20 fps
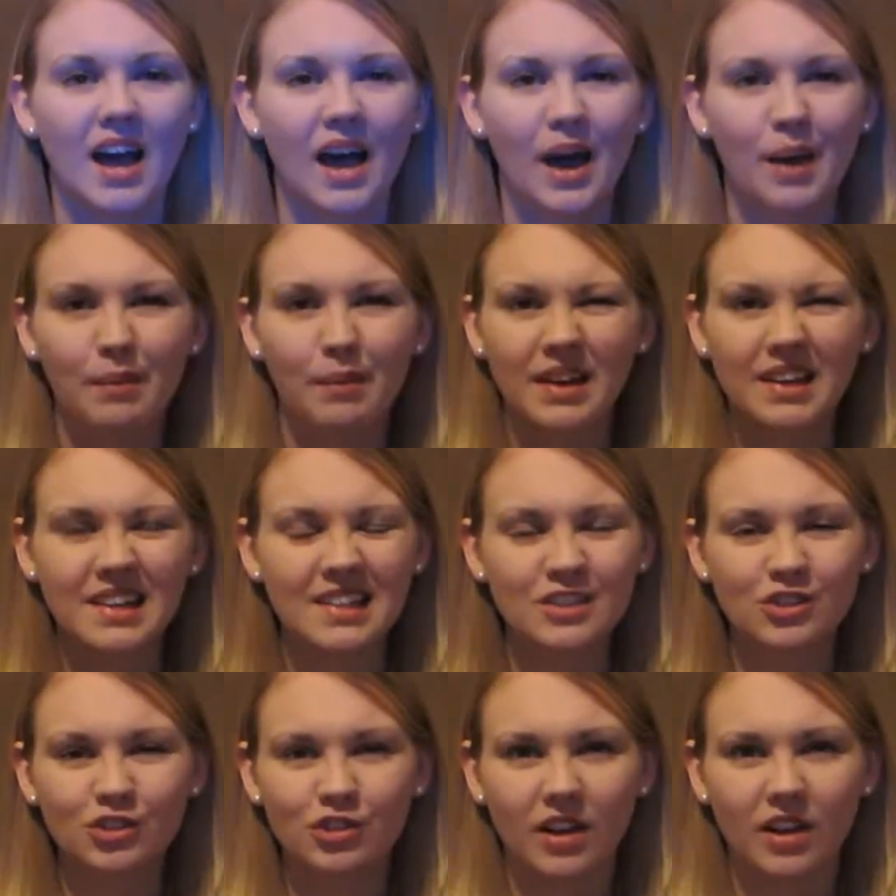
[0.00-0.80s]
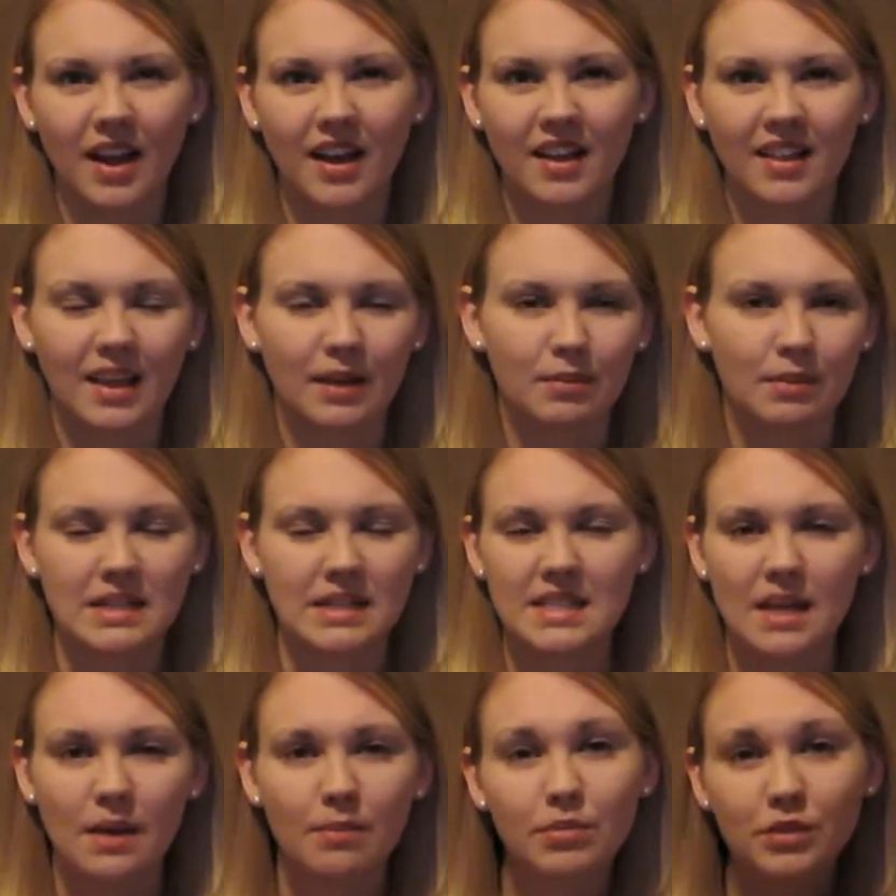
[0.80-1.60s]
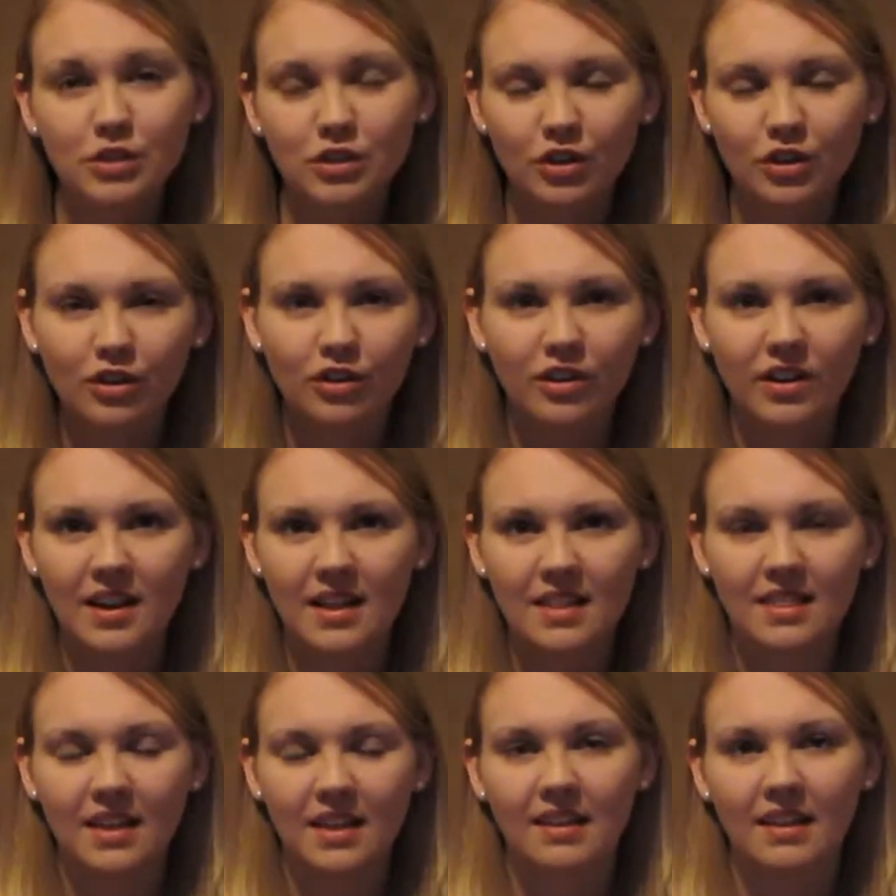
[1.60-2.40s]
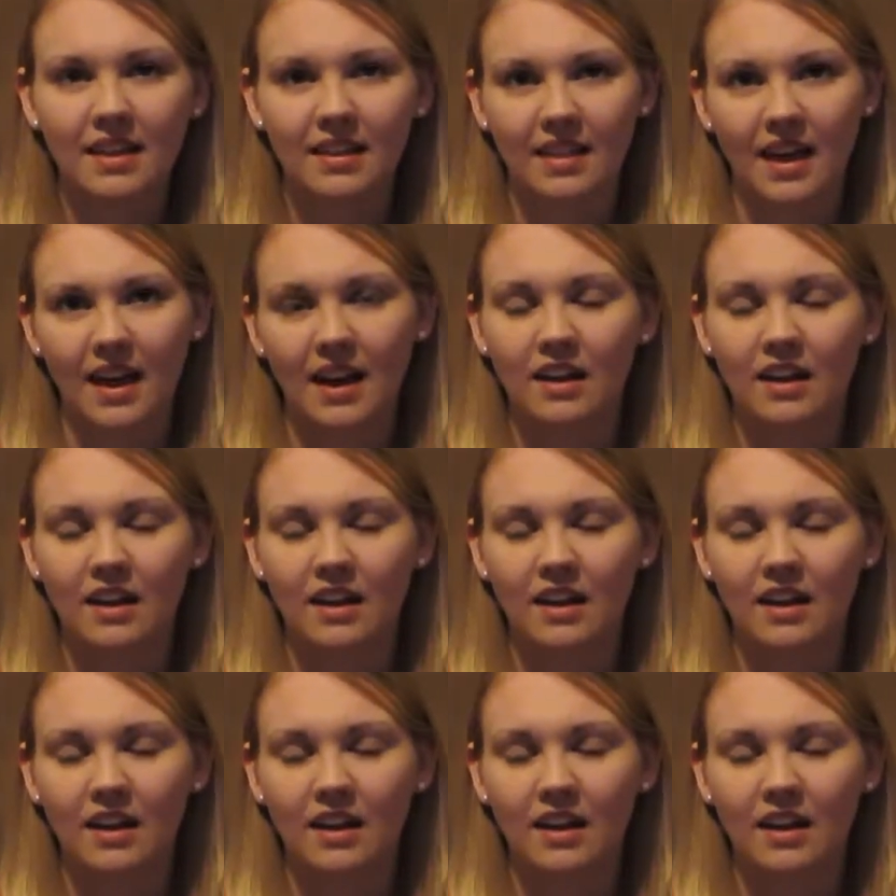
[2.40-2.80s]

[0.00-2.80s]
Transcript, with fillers: Um, I didn't track like my temperature or anything like that.